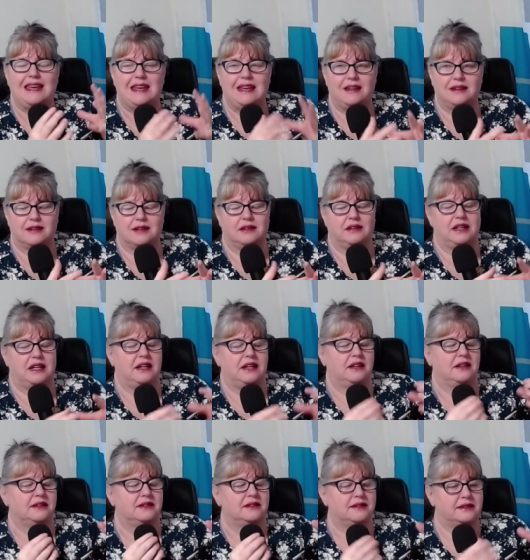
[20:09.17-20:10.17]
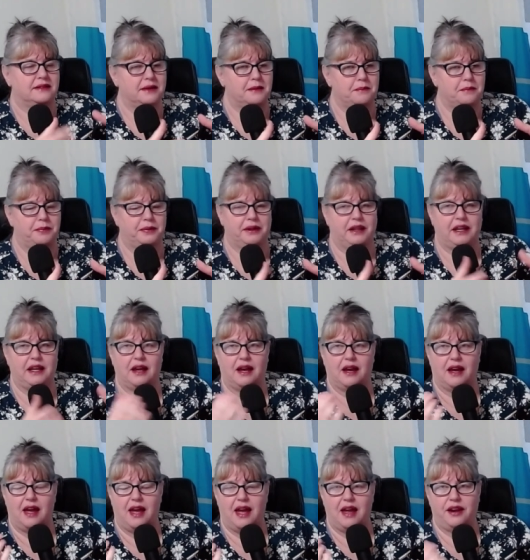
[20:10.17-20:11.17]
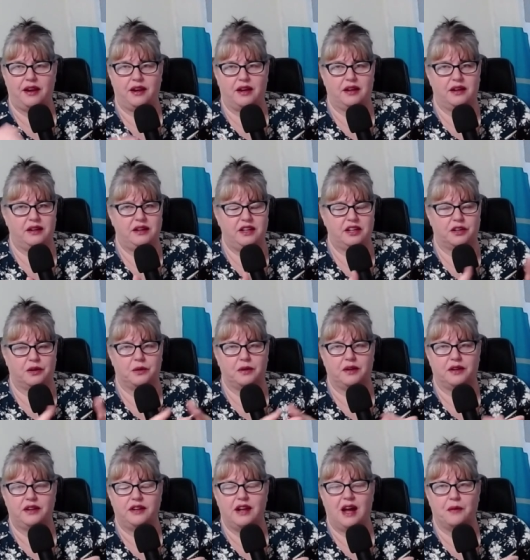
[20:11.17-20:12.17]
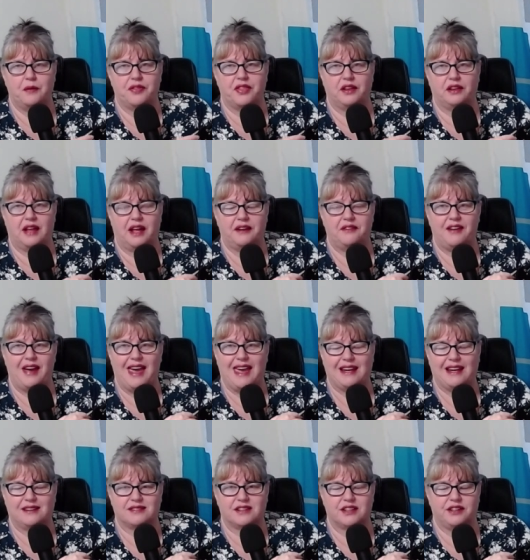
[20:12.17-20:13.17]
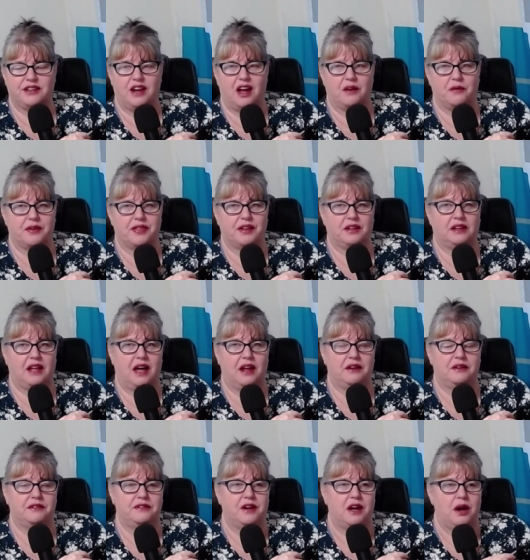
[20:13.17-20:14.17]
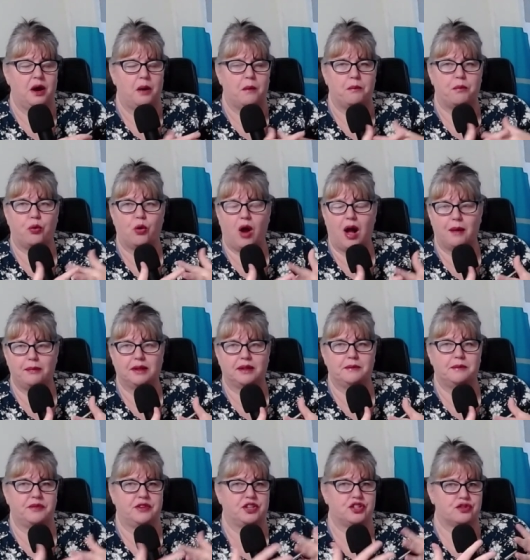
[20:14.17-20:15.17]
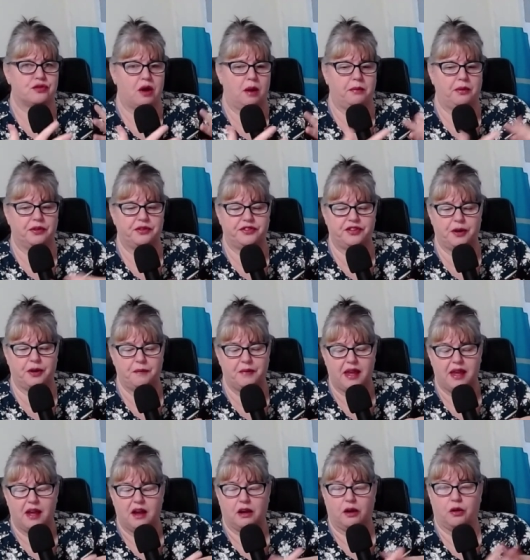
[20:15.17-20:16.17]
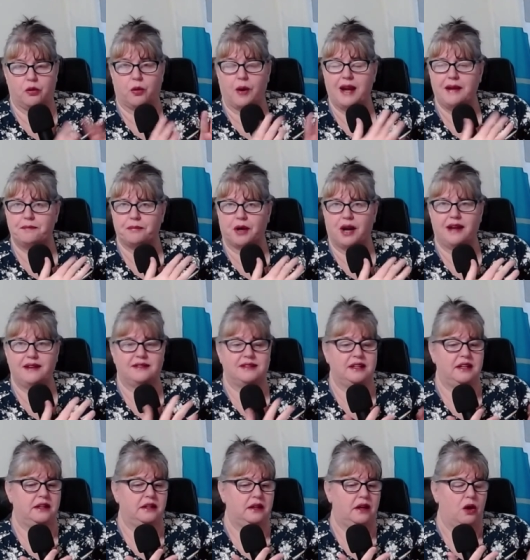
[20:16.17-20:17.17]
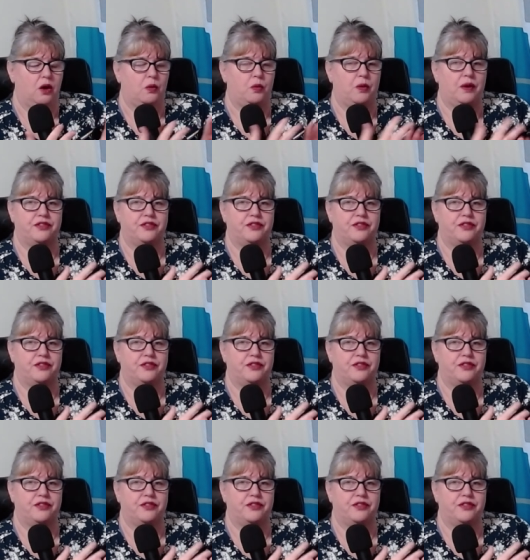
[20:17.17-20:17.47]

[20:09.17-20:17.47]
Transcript: easily, simply, and, you know, not with a lot of angst and not with a lot of problems and troubles. So great pricing.